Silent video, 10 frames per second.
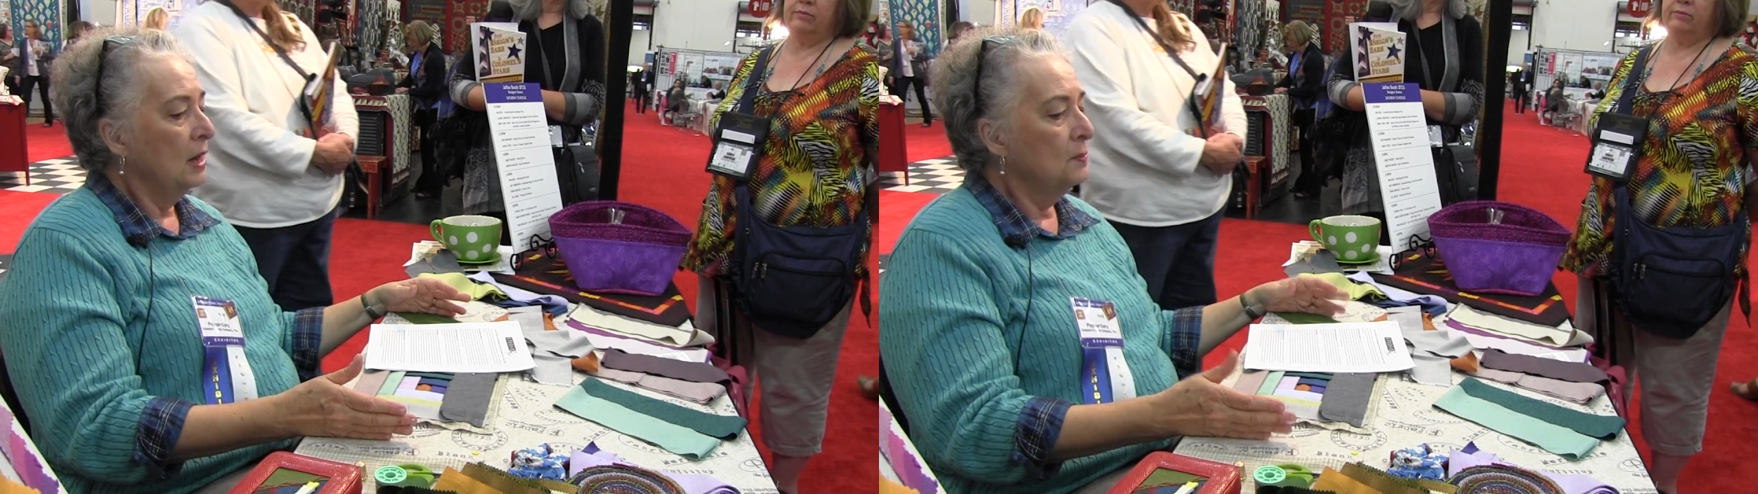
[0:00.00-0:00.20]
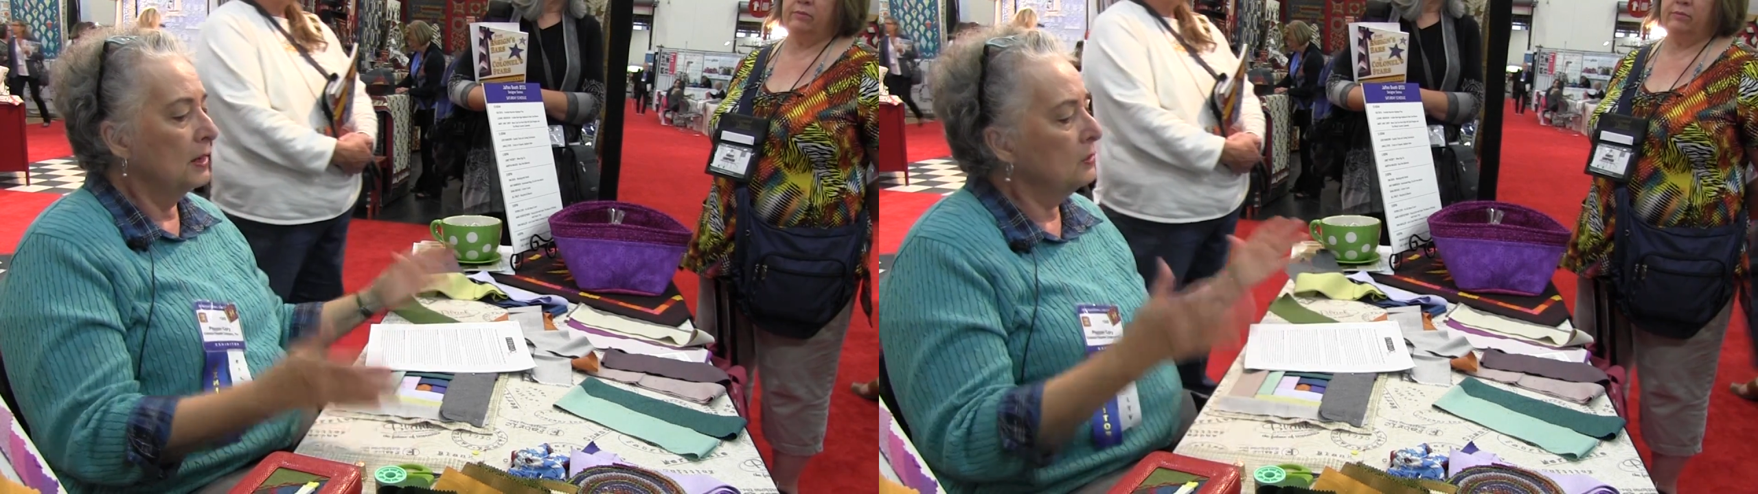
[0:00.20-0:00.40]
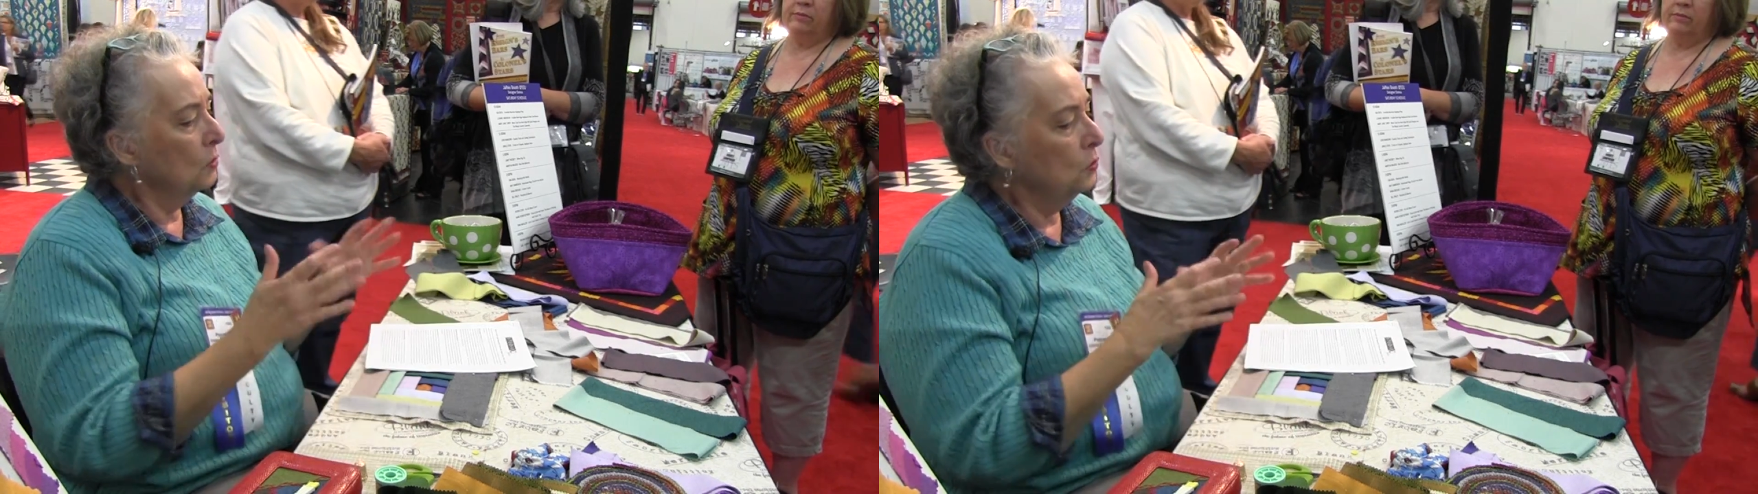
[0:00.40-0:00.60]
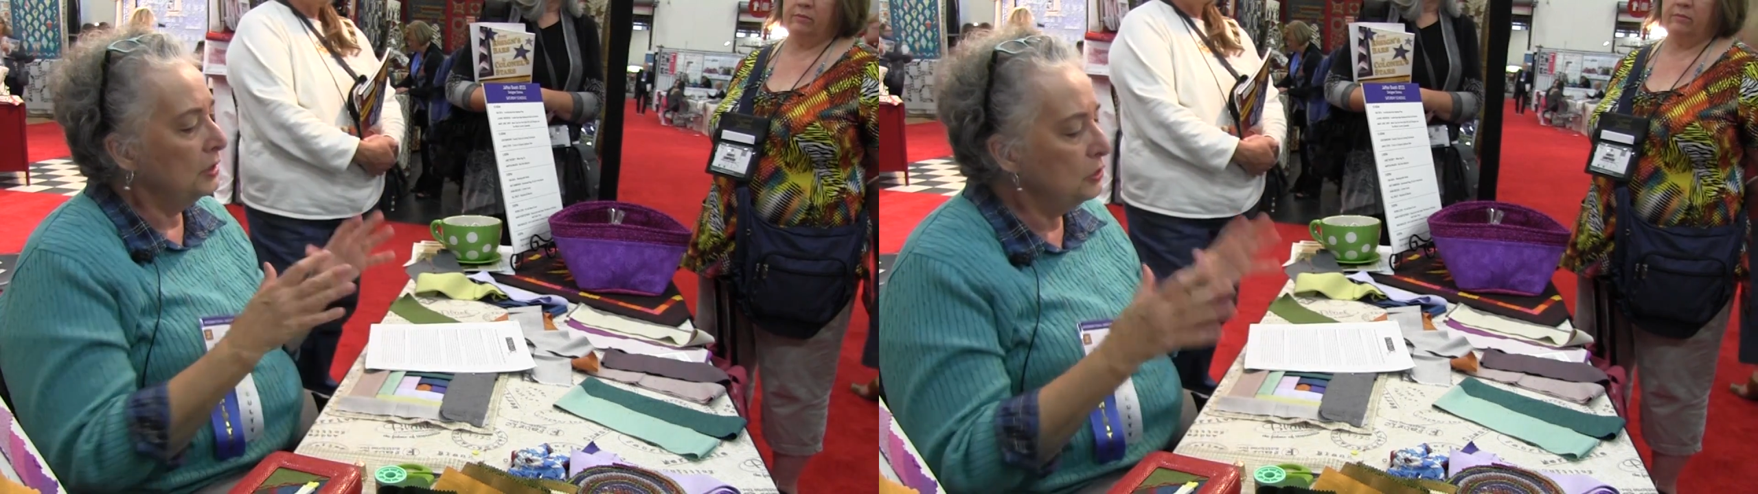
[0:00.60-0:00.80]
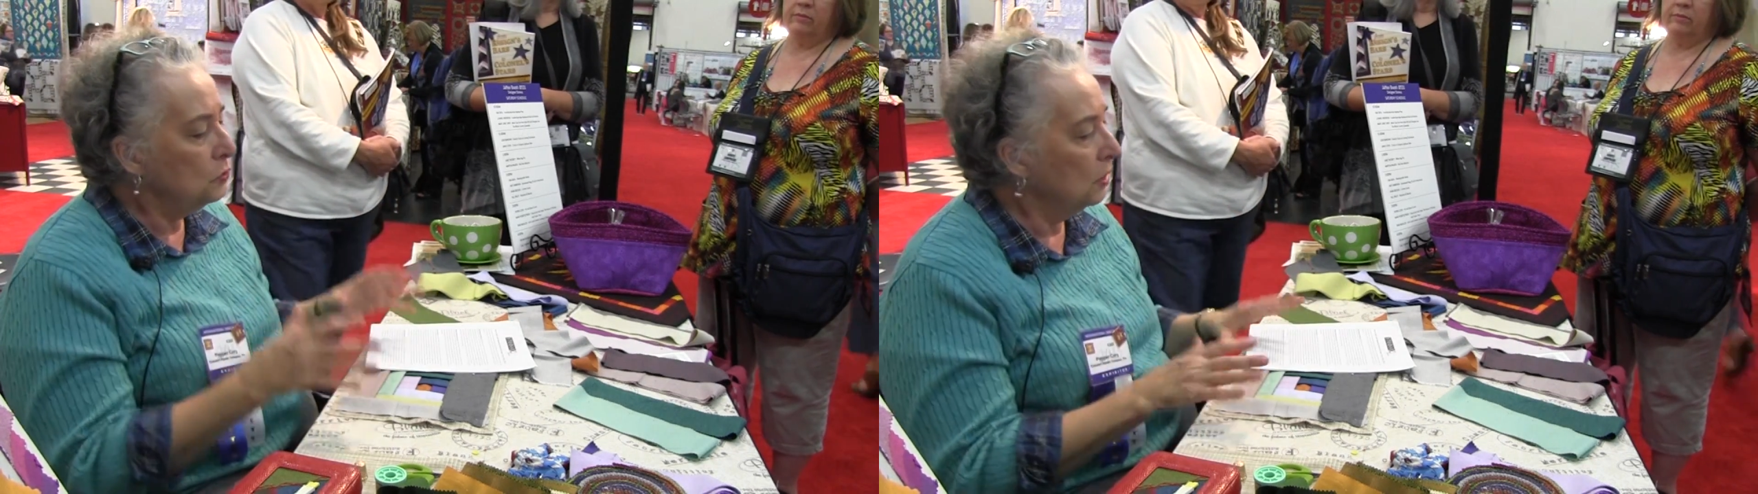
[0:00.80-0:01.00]
But
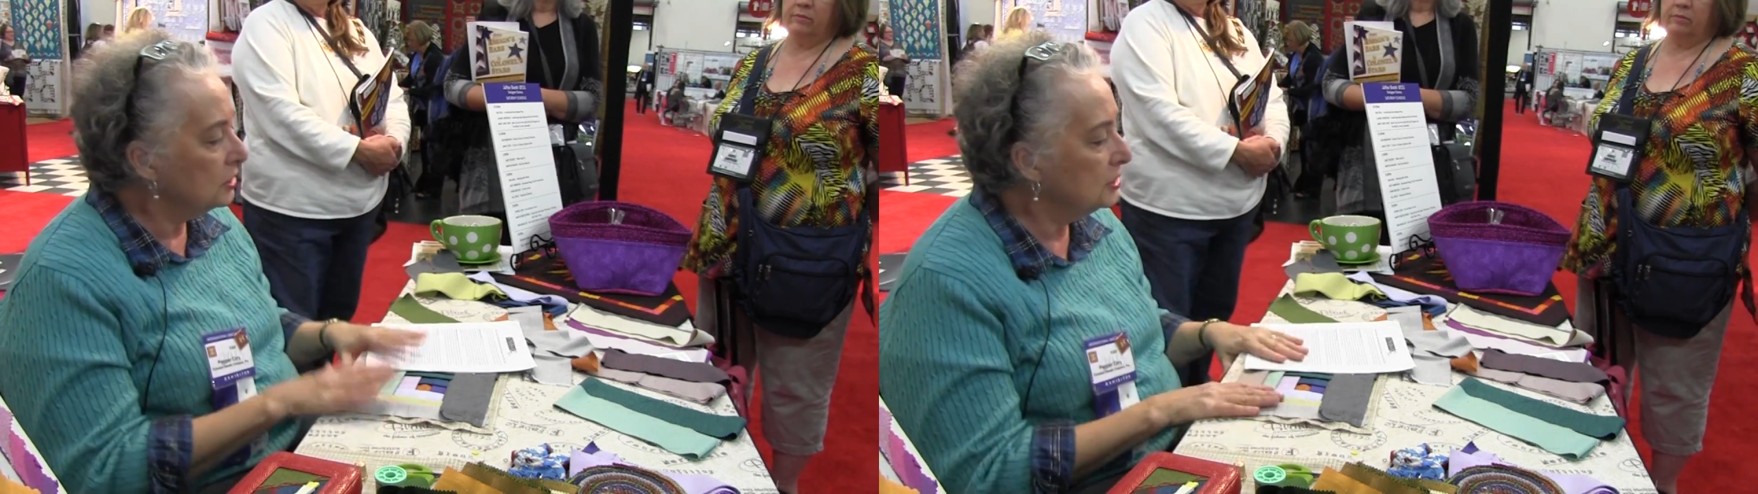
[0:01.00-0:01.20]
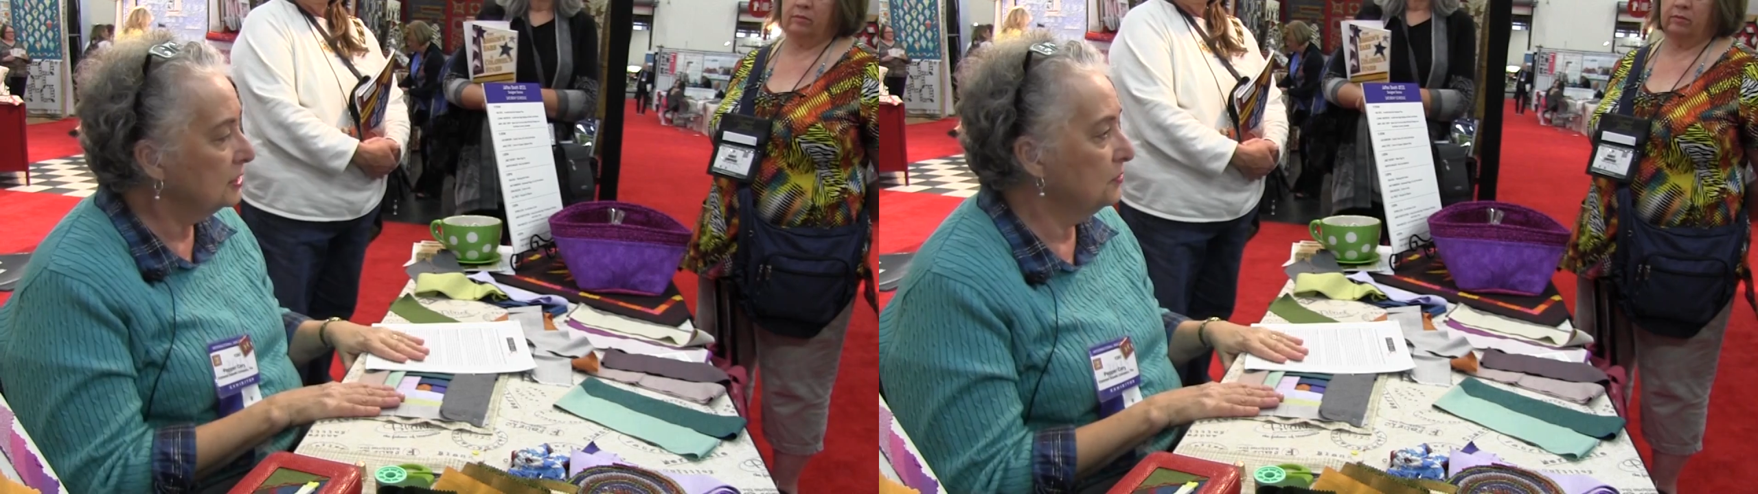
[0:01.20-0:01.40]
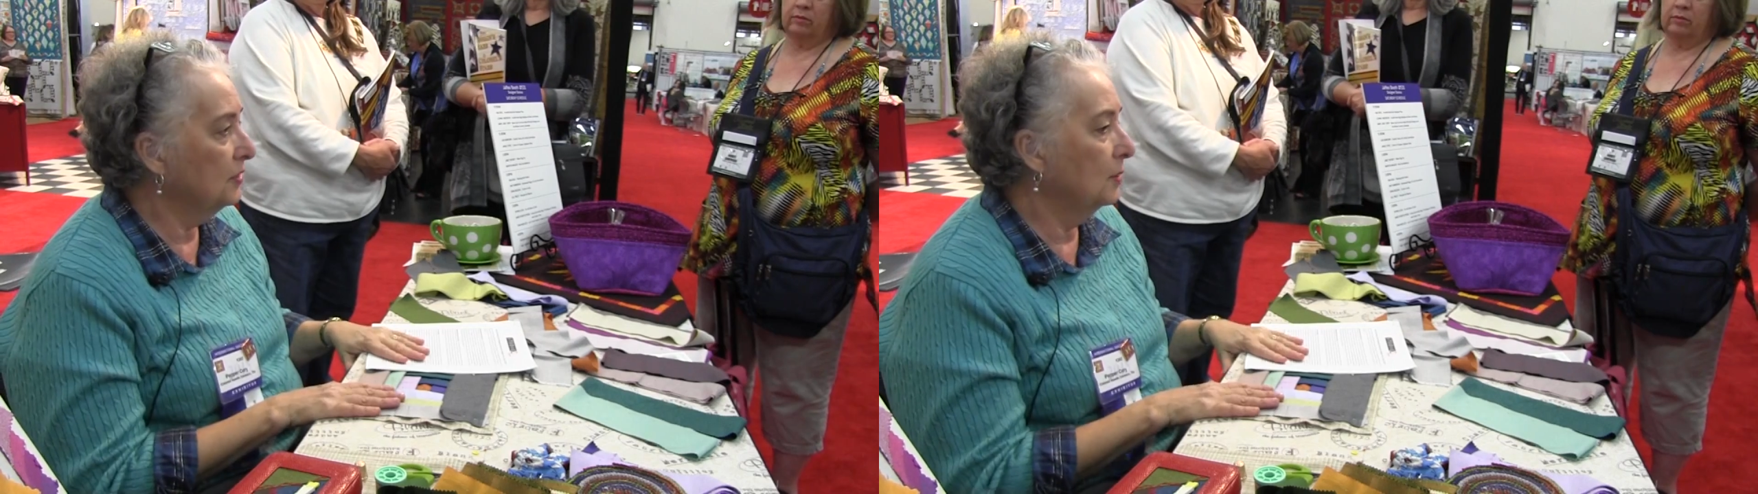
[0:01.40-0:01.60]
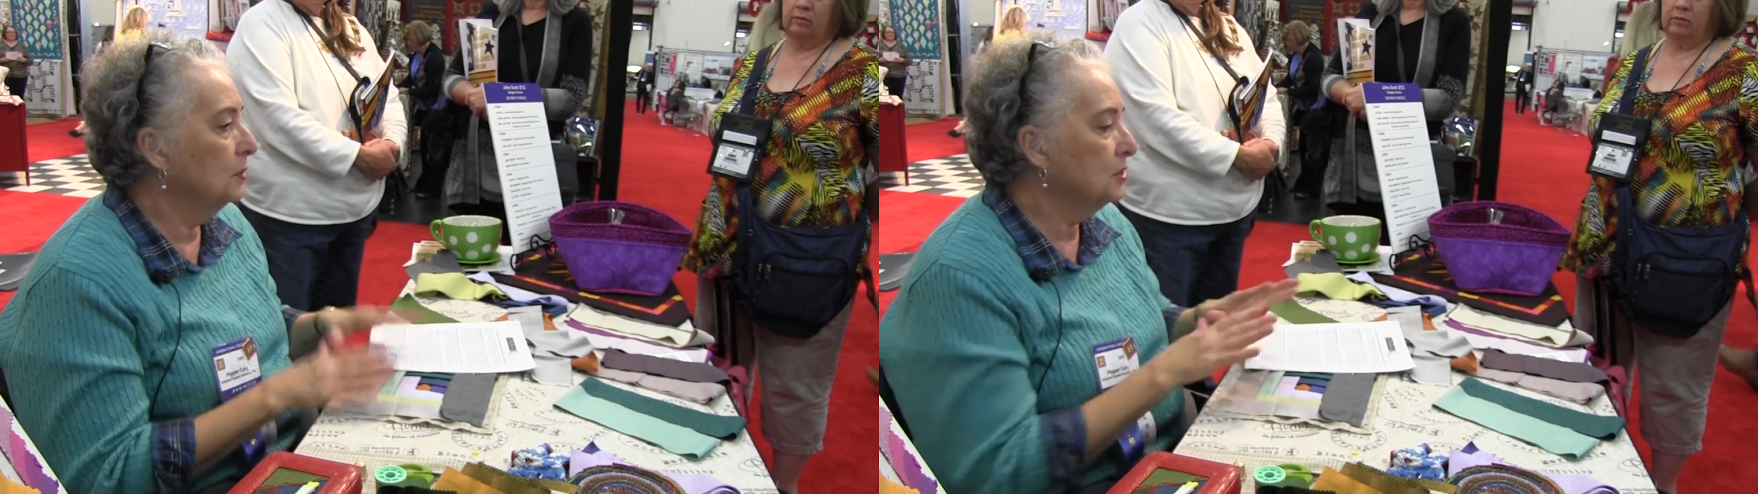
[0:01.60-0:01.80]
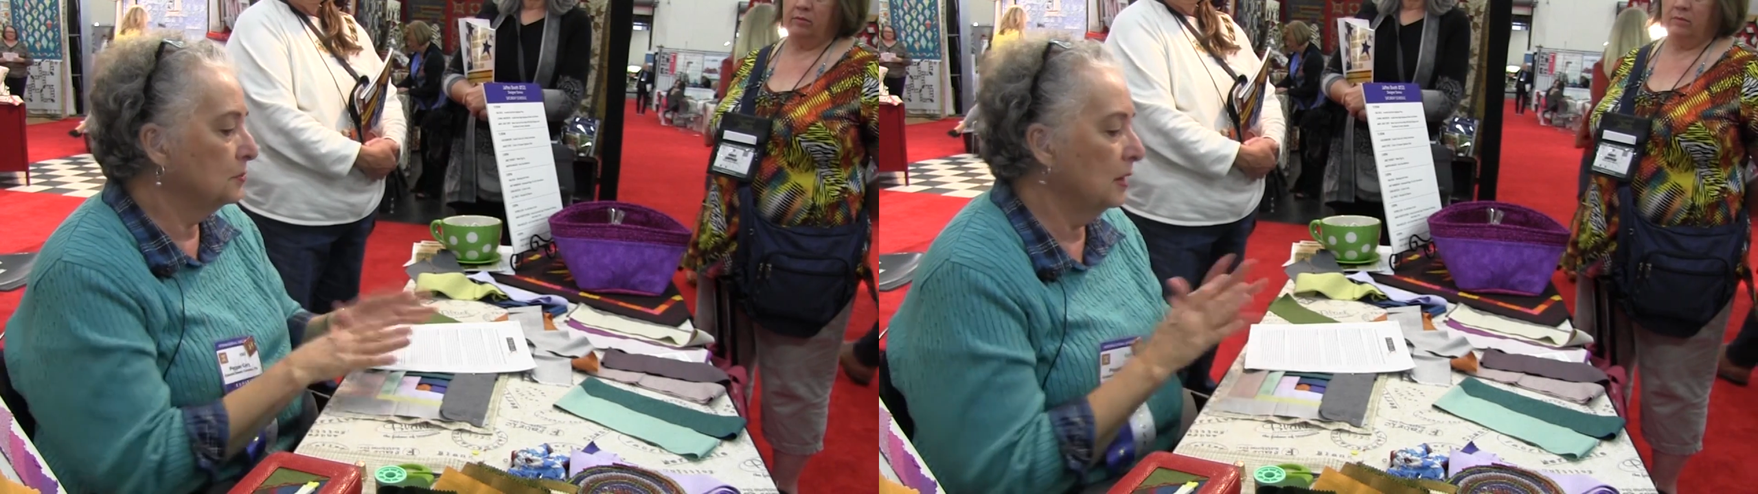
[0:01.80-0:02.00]
when you wash these fabrics,